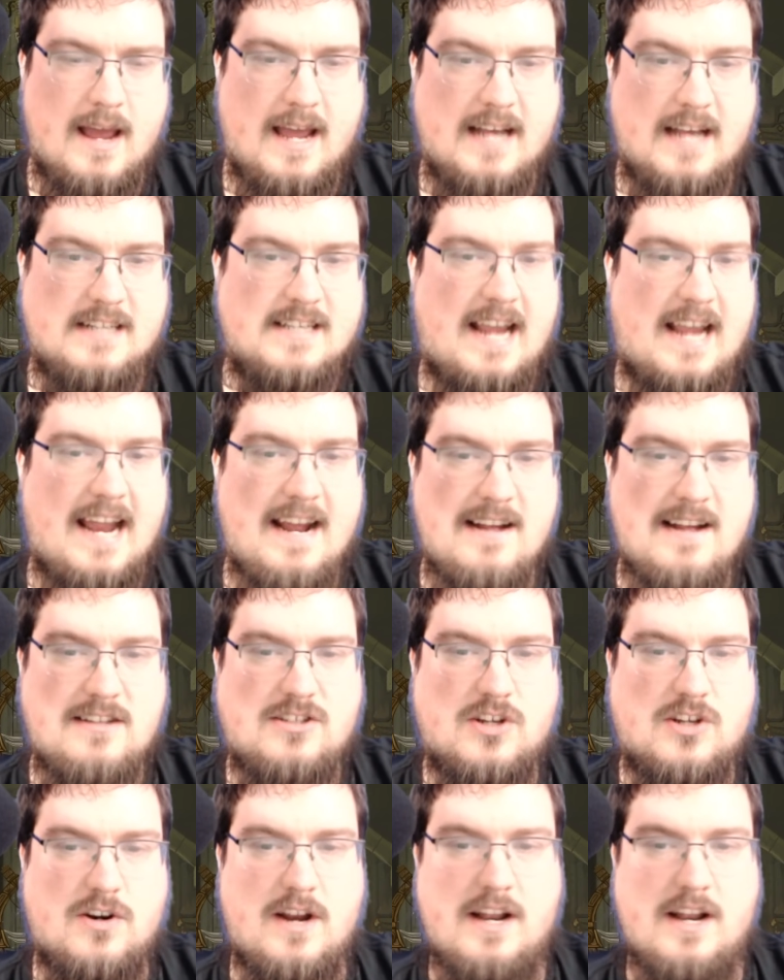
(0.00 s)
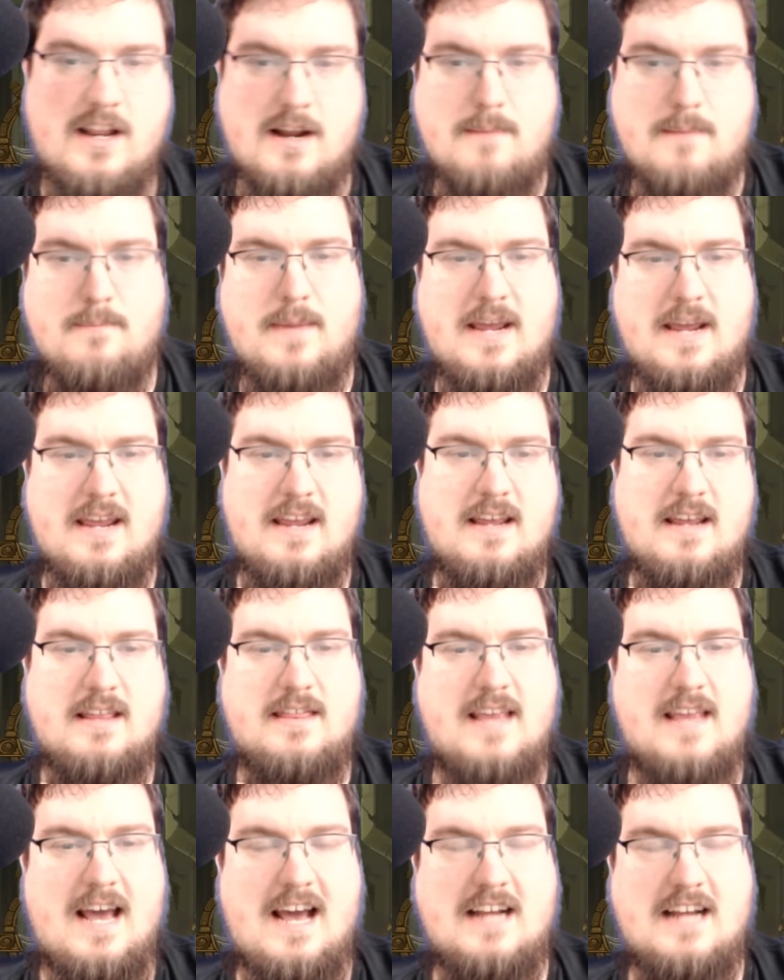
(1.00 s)
His answer ended up being
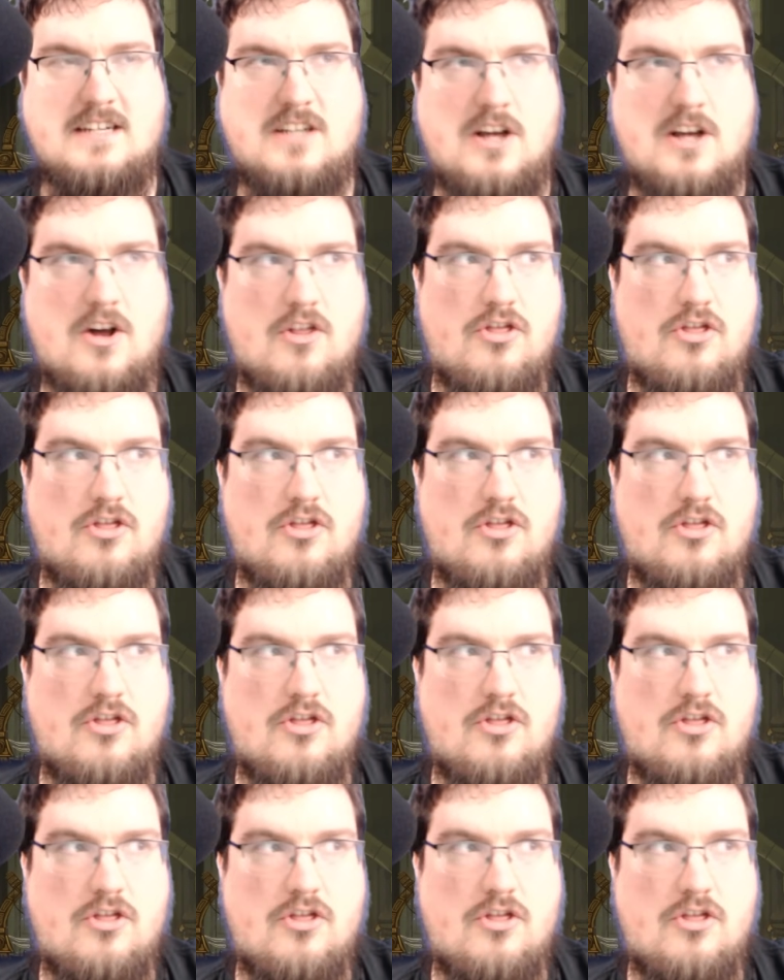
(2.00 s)
that